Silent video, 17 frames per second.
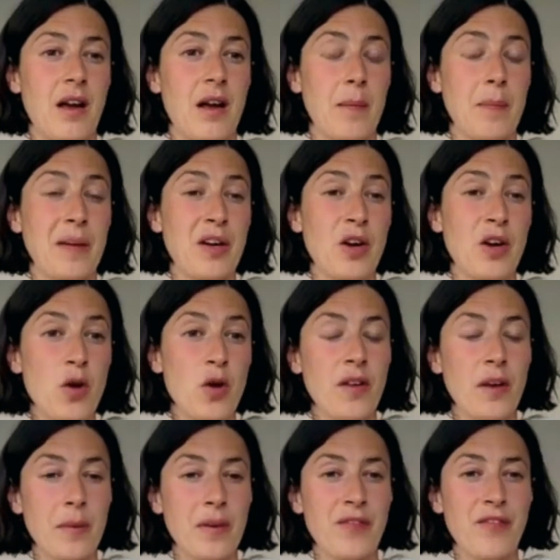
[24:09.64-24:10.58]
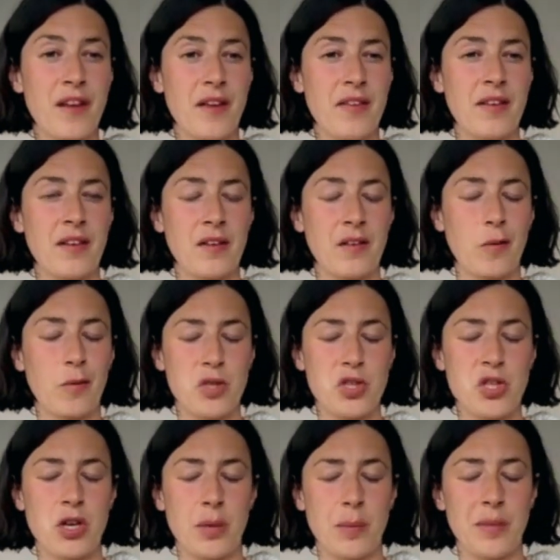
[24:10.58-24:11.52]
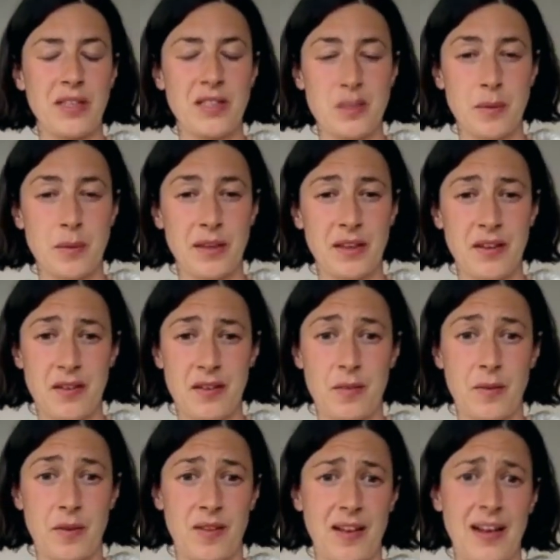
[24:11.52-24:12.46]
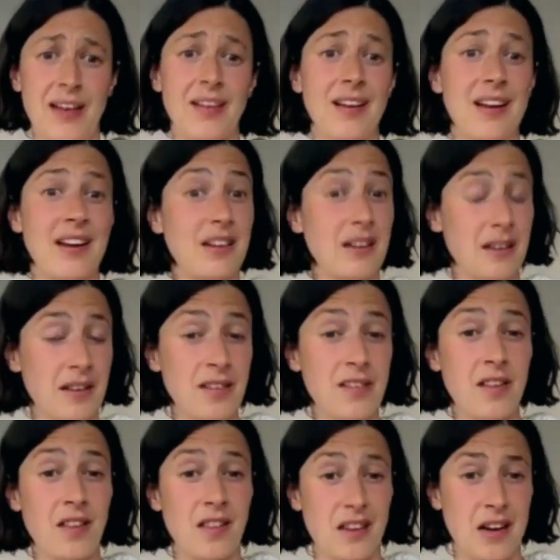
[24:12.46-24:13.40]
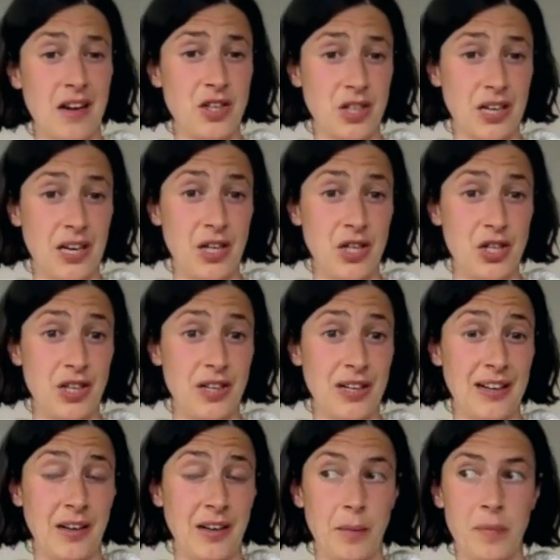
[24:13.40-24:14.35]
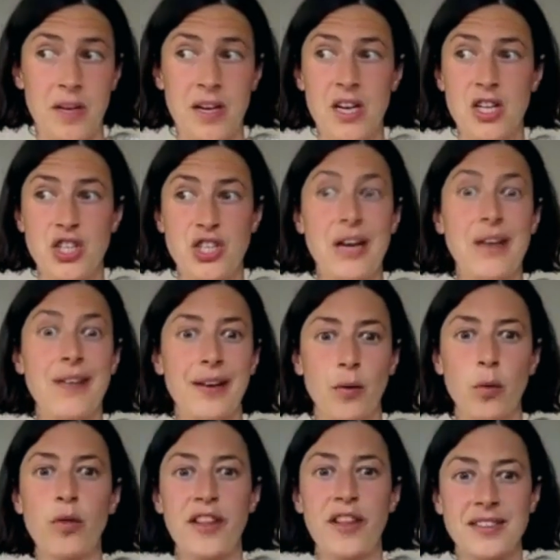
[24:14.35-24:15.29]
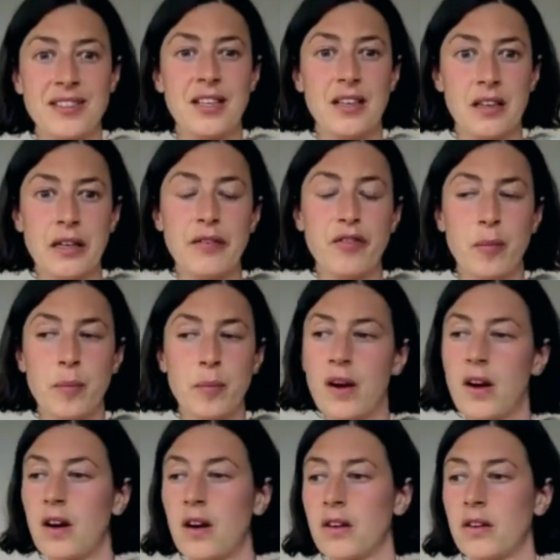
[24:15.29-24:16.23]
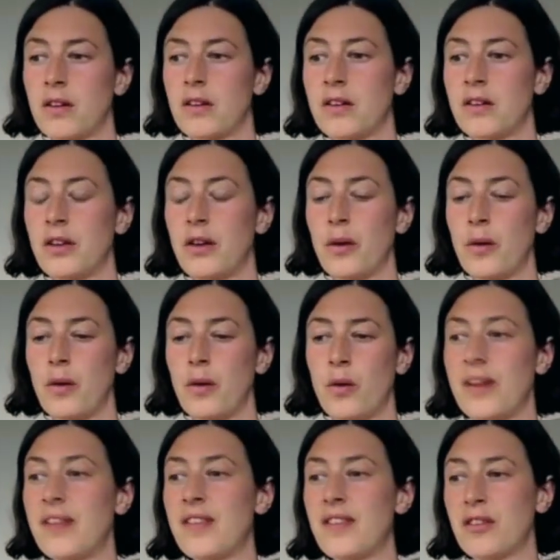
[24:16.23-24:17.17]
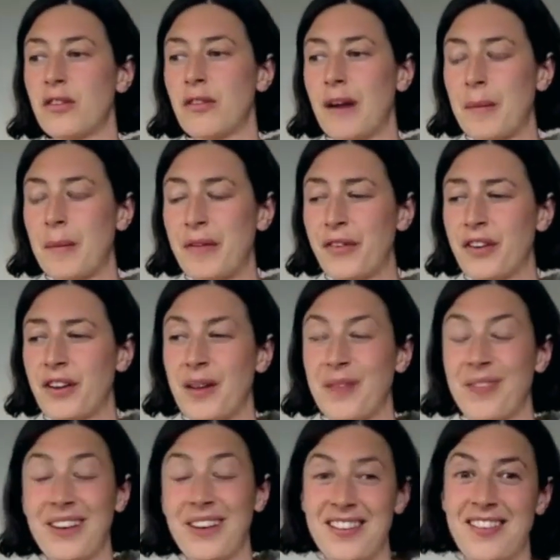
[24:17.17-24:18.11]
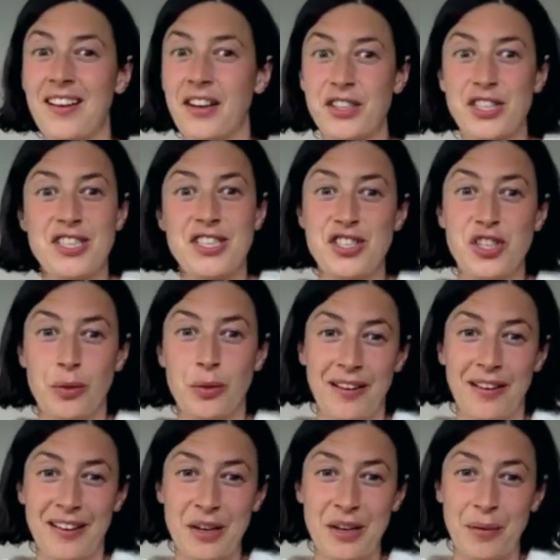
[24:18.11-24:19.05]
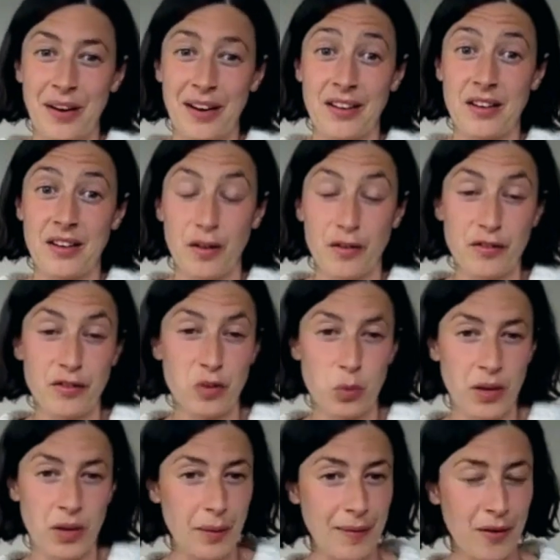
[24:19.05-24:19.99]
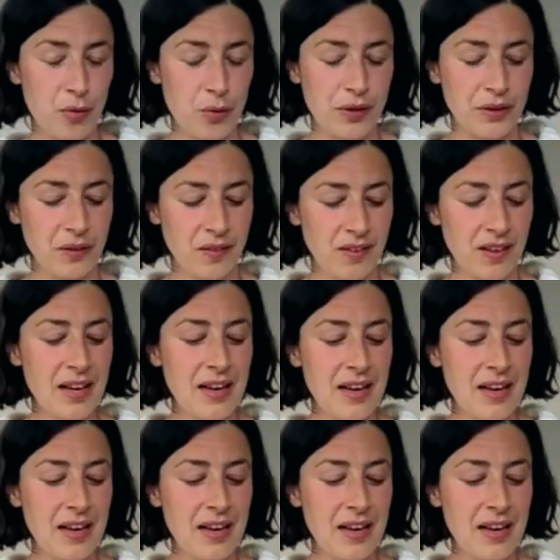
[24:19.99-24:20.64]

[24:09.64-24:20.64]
Because I'm investing so much time into my customers and into the education, and I'm sharing authentically from the heart, you know, on Instagram every day, because I just do that anyway. I love talking about oils.